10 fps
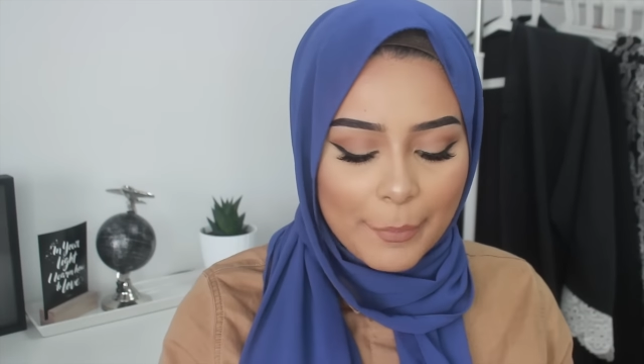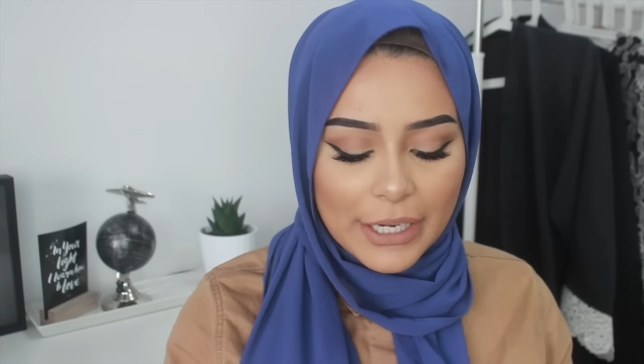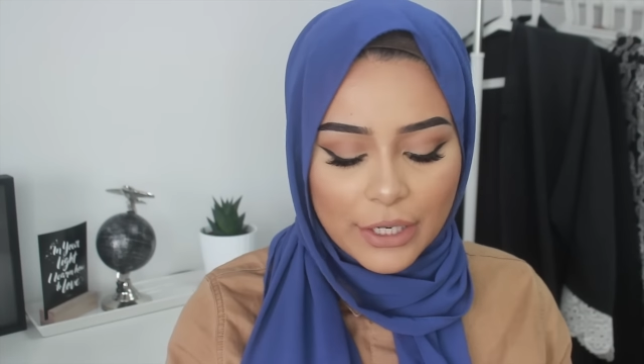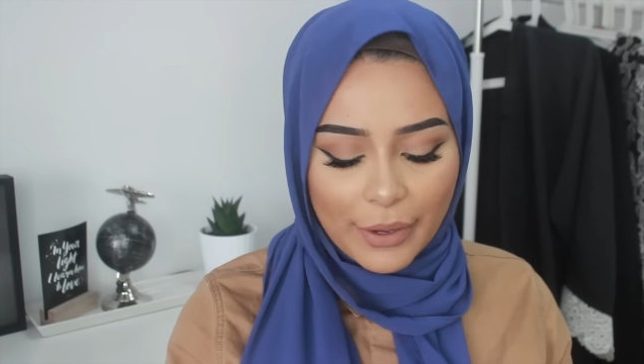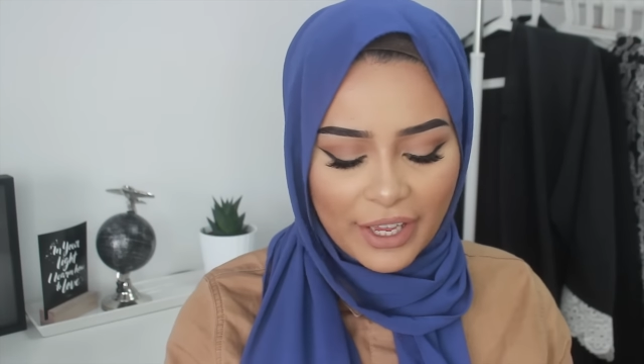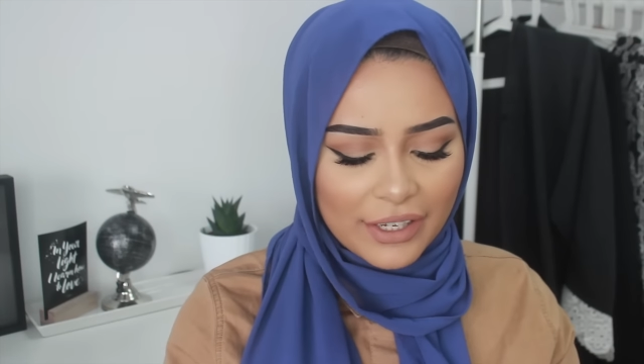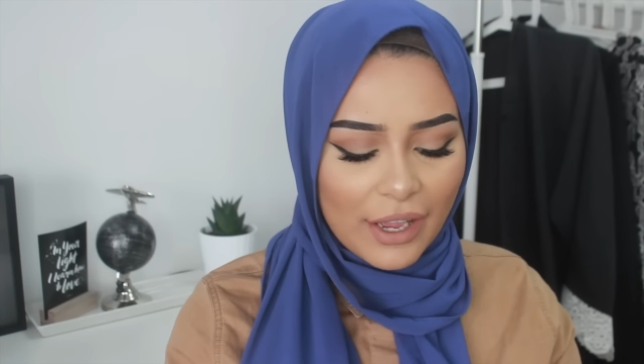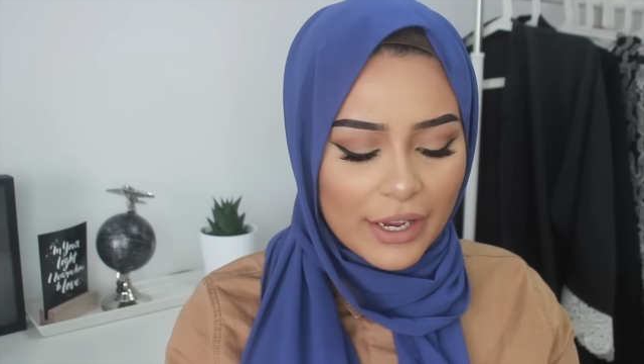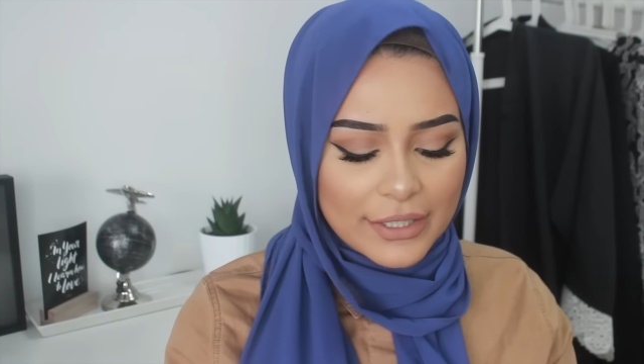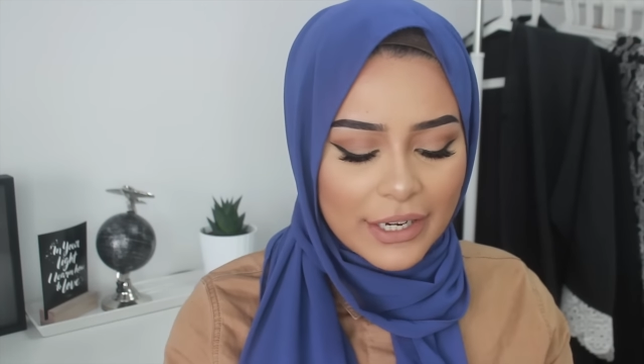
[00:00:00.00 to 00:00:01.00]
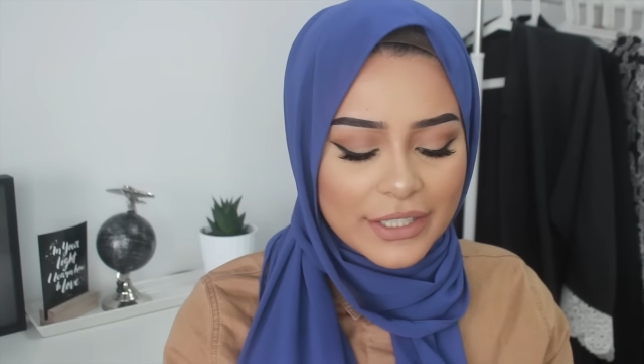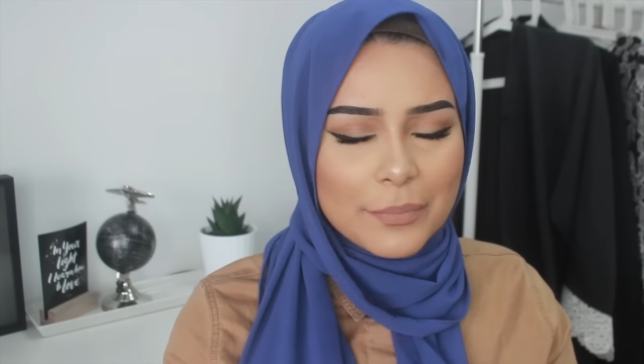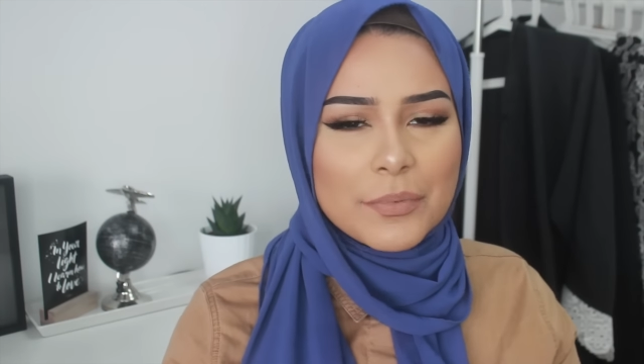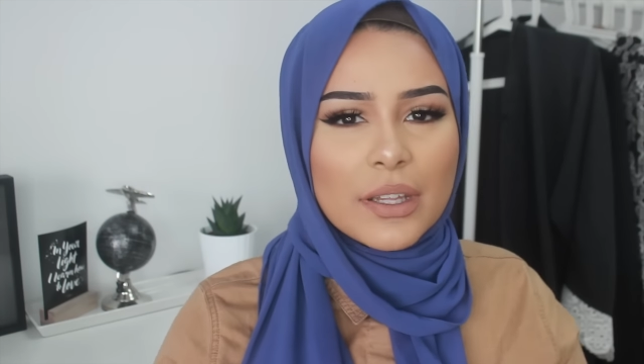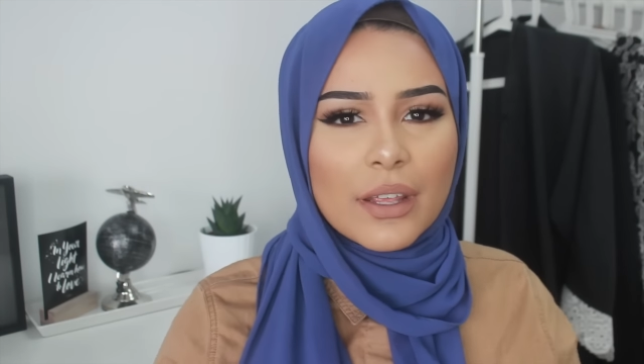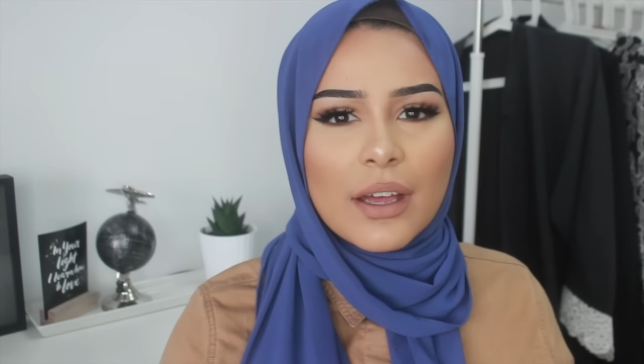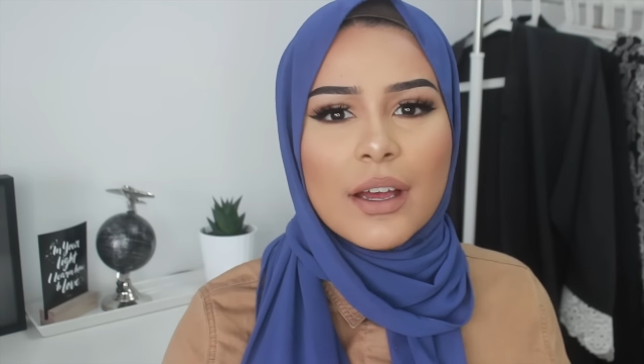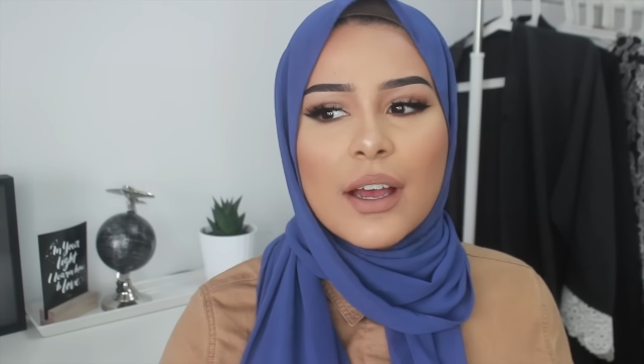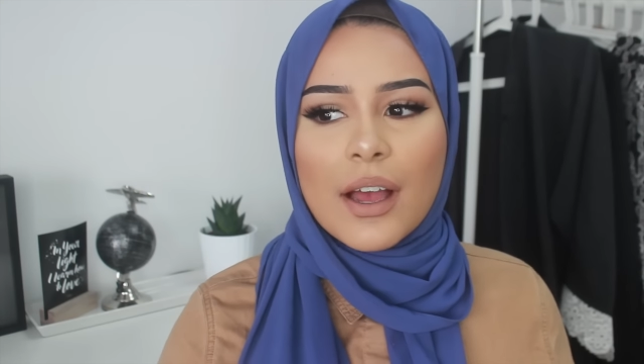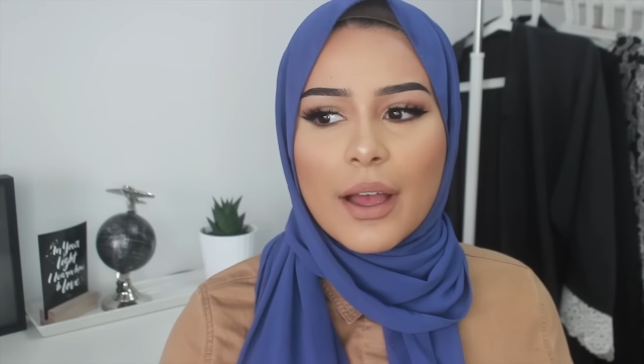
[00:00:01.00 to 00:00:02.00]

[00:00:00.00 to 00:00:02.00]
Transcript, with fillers: But anyway, I signed up to the